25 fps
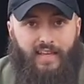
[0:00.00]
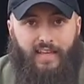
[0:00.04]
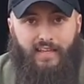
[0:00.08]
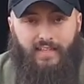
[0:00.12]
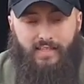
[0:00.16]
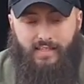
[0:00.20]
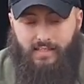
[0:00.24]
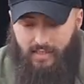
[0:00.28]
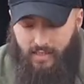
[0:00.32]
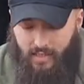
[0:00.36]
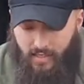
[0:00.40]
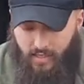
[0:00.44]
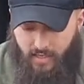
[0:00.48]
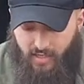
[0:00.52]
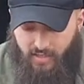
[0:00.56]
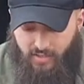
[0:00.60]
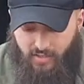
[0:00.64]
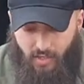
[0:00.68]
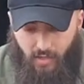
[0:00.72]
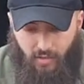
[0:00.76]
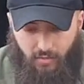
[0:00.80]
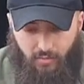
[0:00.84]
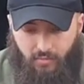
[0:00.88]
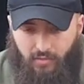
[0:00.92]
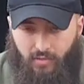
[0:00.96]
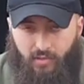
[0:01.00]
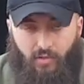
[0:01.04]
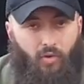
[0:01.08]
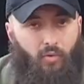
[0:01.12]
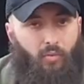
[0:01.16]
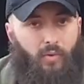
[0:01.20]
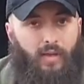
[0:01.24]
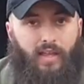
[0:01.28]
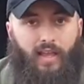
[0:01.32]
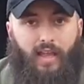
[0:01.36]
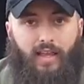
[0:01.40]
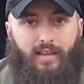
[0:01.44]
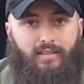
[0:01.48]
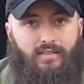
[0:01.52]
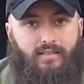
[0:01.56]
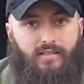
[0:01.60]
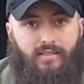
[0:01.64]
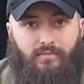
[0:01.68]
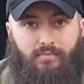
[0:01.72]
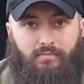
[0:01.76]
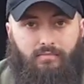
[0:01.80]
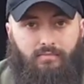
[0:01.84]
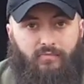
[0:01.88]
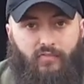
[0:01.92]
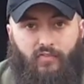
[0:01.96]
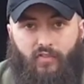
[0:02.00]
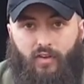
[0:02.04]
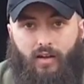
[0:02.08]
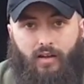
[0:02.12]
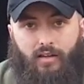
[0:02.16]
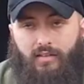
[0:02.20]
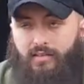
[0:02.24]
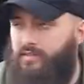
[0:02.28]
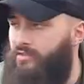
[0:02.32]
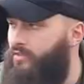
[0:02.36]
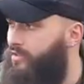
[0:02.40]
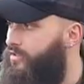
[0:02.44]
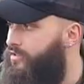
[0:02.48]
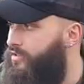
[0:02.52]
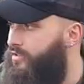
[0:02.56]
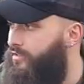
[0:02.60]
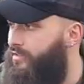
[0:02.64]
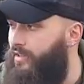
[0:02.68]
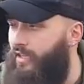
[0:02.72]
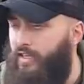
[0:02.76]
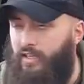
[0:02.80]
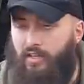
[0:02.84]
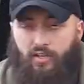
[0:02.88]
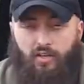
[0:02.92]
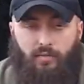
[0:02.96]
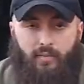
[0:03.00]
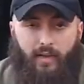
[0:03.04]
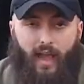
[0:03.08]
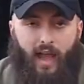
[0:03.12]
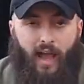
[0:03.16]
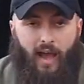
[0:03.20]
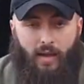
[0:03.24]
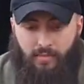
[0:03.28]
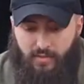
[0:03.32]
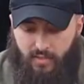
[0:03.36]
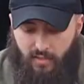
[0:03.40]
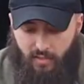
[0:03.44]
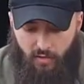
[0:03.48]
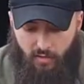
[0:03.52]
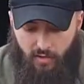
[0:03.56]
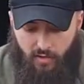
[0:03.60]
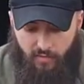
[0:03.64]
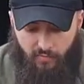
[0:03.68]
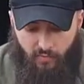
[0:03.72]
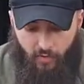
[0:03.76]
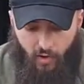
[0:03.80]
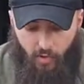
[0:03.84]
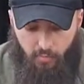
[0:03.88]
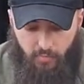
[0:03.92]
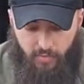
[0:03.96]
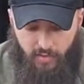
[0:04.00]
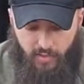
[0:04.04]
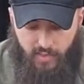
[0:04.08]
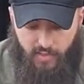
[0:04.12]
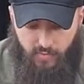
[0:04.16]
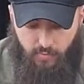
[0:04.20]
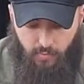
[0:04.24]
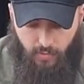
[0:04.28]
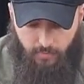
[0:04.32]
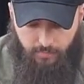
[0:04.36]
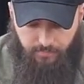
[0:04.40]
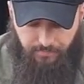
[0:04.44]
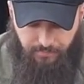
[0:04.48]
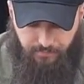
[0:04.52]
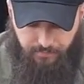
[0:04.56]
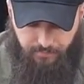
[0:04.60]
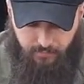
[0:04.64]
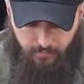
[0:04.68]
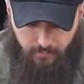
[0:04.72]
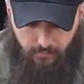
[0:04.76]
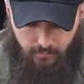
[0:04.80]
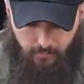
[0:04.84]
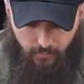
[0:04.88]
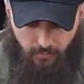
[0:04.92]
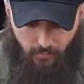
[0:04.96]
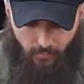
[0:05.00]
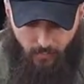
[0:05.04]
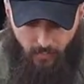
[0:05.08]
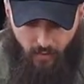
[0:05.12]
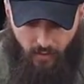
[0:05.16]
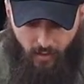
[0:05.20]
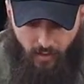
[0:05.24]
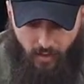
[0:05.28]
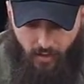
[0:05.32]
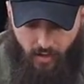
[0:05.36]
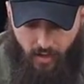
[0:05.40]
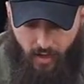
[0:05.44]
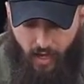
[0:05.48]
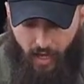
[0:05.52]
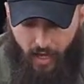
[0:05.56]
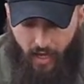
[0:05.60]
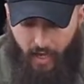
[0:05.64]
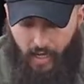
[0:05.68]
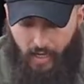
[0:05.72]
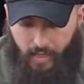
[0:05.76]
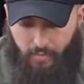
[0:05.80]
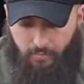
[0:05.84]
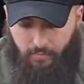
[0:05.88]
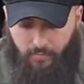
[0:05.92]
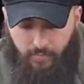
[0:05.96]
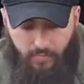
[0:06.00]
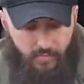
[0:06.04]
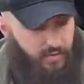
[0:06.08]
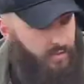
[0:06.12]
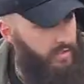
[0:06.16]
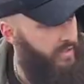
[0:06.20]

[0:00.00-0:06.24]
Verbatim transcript: ease. So long weekends, France, I should think you'd be absolutely fine with this one. Um,